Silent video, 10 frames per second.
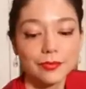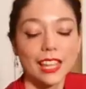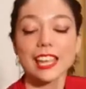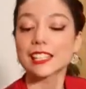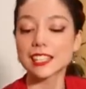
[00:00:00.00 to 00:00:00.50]

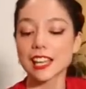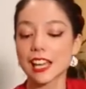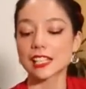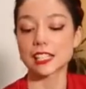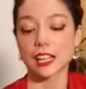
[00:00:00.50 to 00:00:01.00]
Is
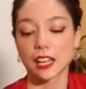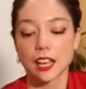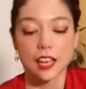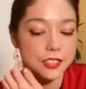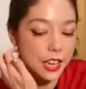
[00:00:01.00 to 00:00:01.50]
that
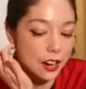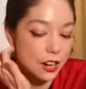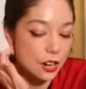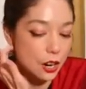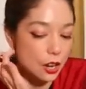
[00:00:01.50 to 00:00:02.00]
they
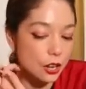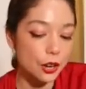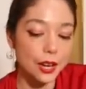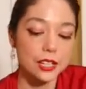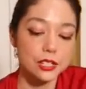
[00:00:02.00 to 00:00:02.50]
are all
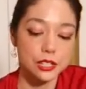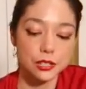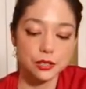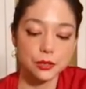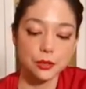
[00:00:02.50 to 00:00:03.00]
going
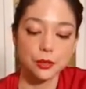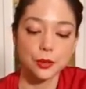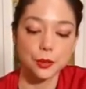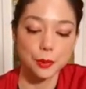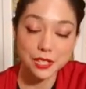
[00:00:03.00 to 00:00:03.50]
to
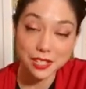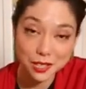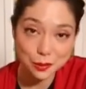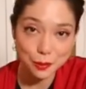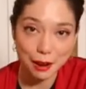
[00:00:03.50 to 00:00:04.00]
the
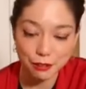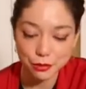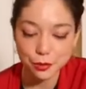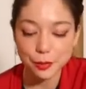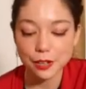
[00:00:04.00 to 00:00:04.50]
Princesses with Power
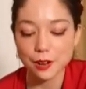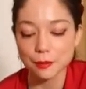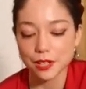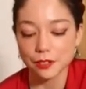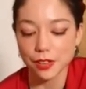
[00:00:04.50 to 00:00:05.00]
Tools program that
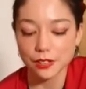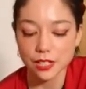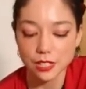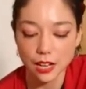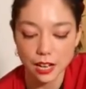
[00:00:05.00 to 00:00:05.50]
I
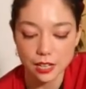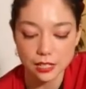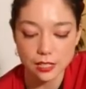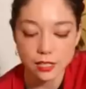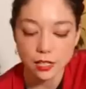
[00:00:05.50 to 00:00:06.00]
founded, and
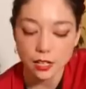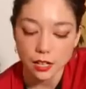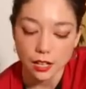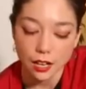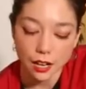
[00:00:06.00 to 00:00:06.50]

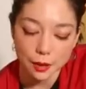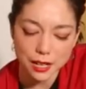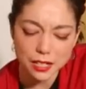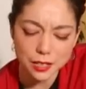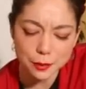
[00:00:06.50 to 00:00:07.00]
I talked
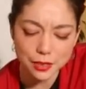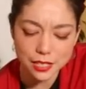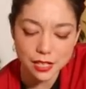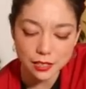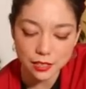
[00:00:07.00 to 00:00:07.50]
about this
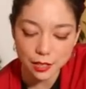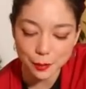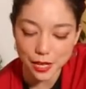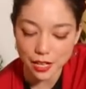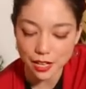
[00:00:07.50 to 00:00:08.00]
a little
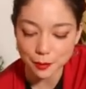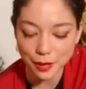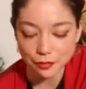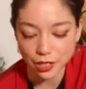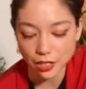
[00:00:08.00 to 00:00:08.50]
bit in my
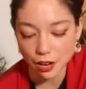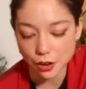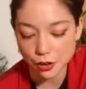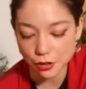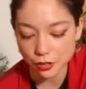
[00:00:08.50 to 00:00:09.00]

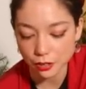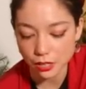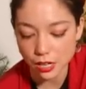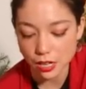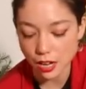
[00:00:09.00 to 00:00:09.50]
video.
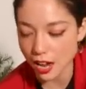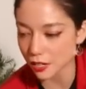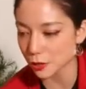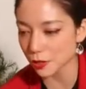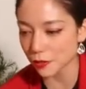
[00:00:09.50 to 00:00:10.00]
I
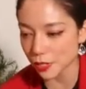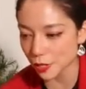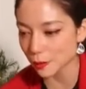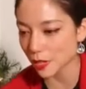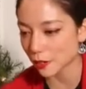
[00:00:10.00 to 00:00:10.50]
sort of
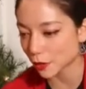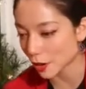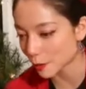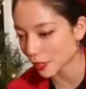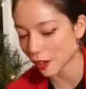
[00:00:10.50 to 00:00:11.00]
assumed that if you're on
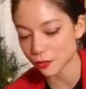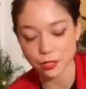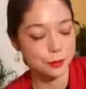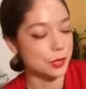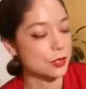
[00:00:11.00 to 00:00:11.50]
my live
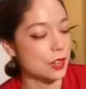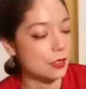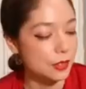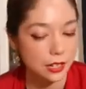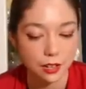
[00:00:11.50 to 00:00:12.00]
stream, you saw the
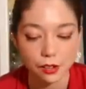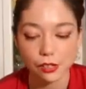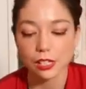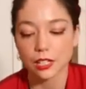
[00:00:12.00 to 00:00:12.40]
video.